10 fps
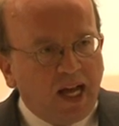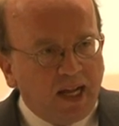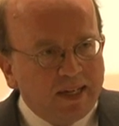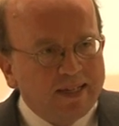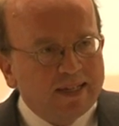
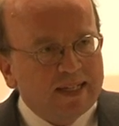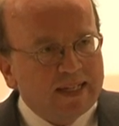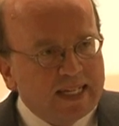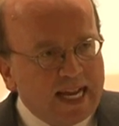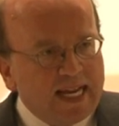
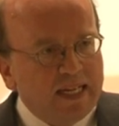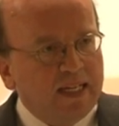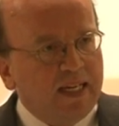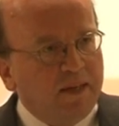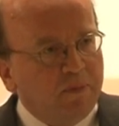
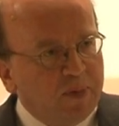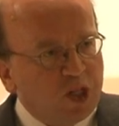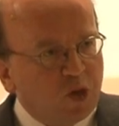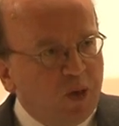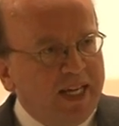understanding
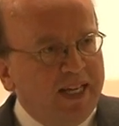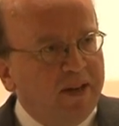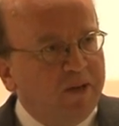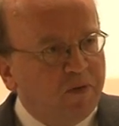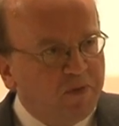
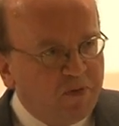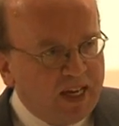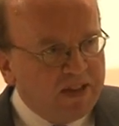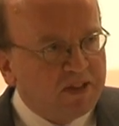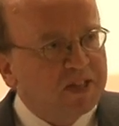between
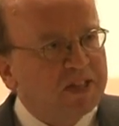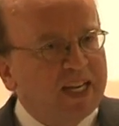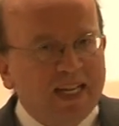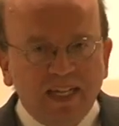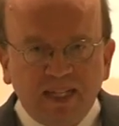faiths
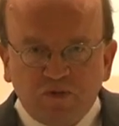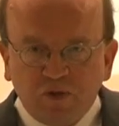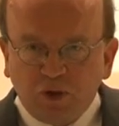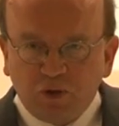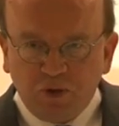and
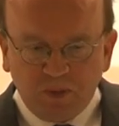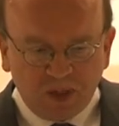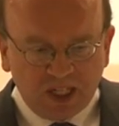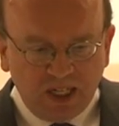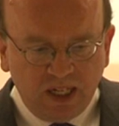different groups.